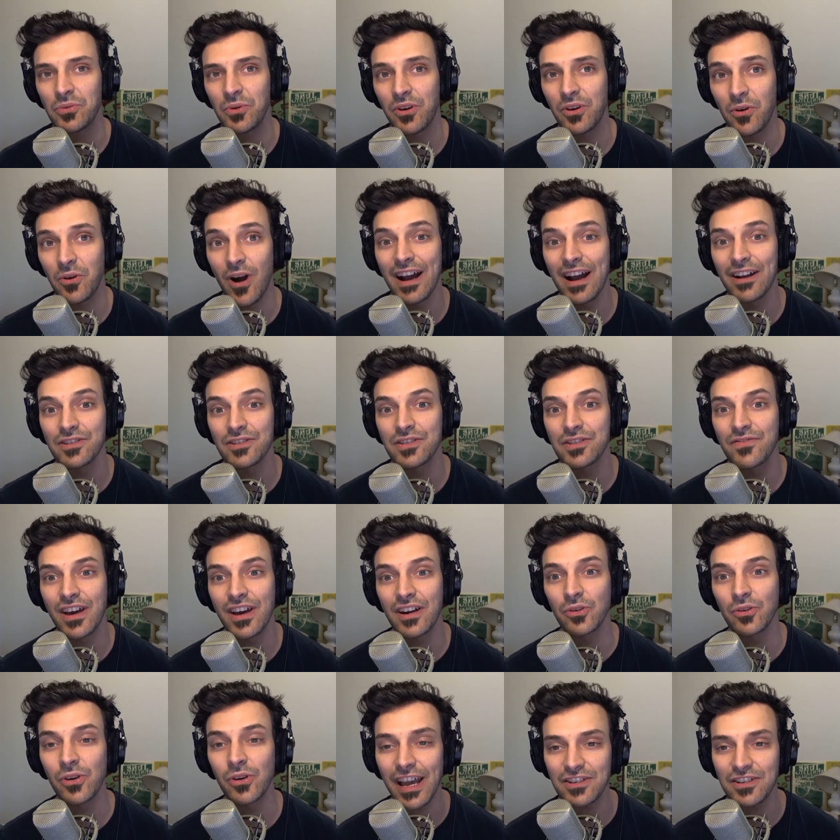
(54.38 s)
which requires
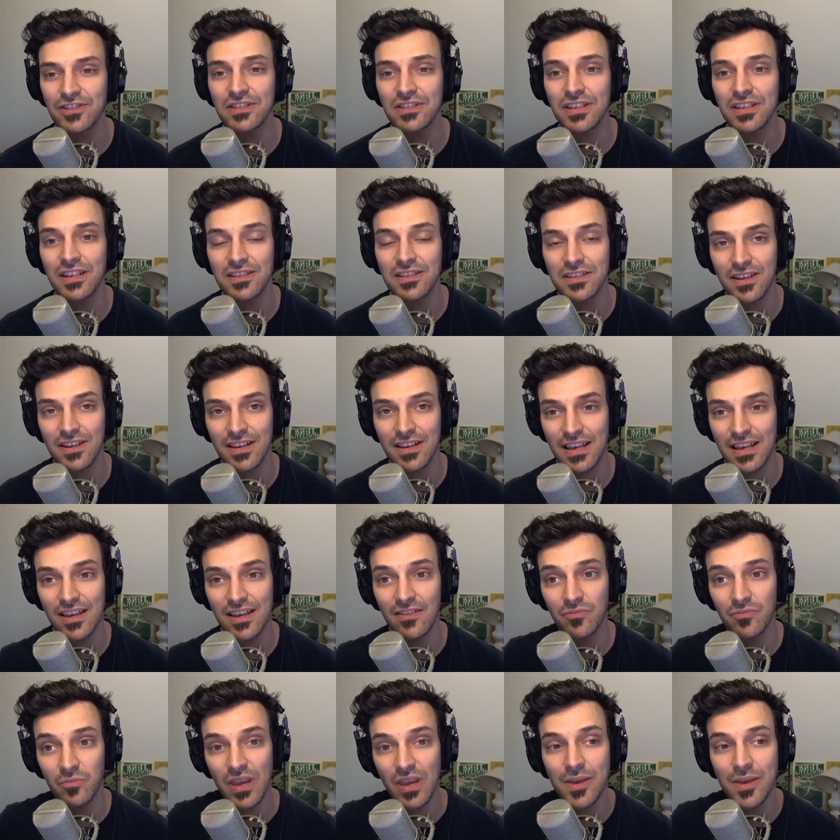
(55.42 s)
federal agencies to
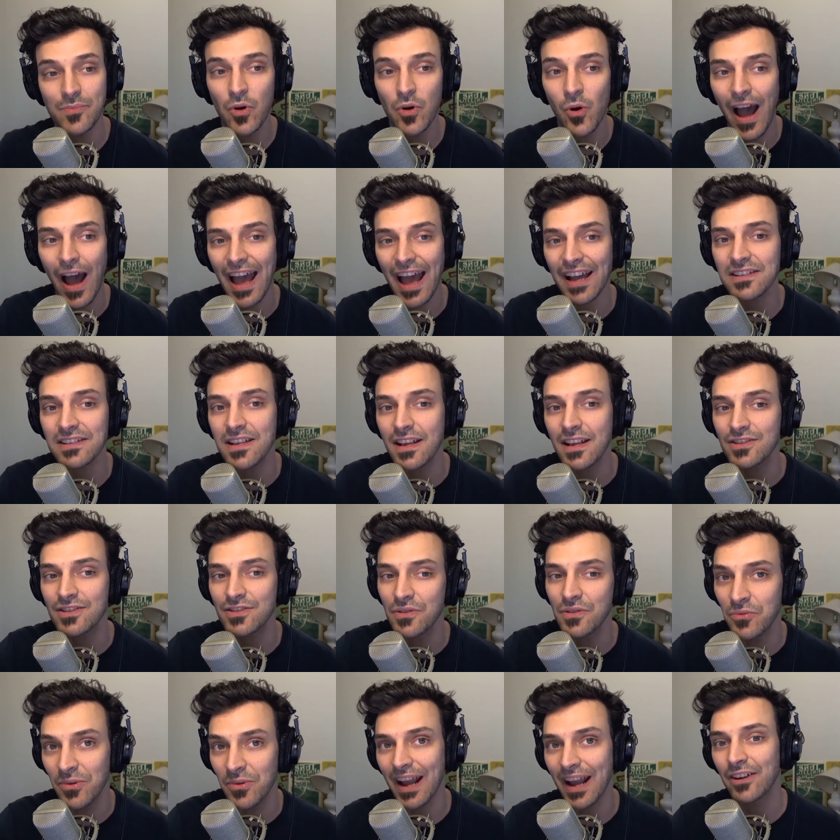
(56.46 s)
give people access
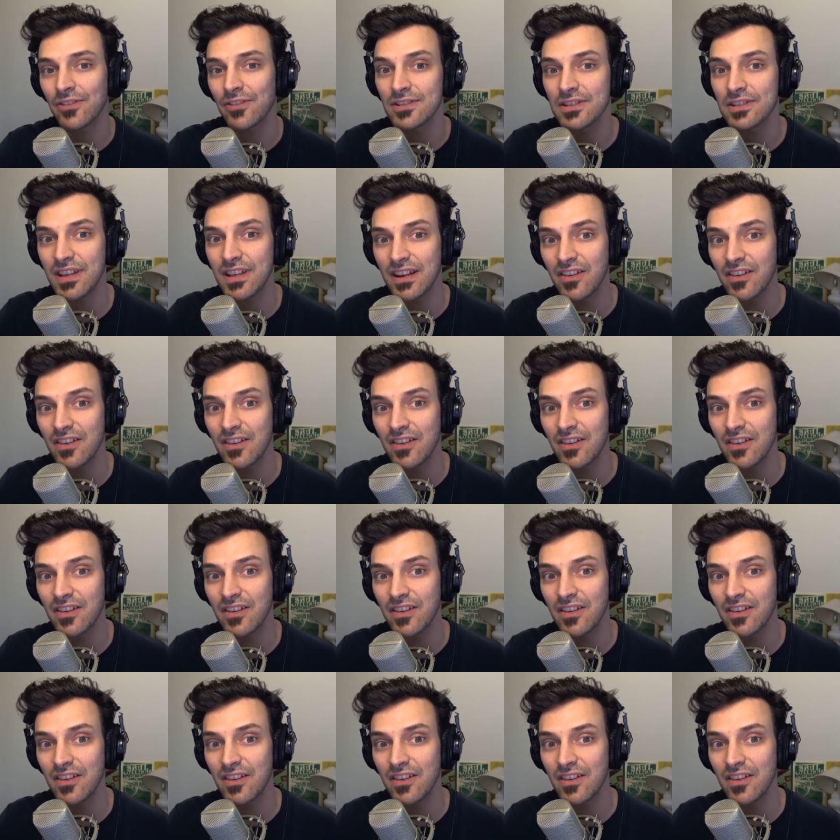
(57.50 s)
to records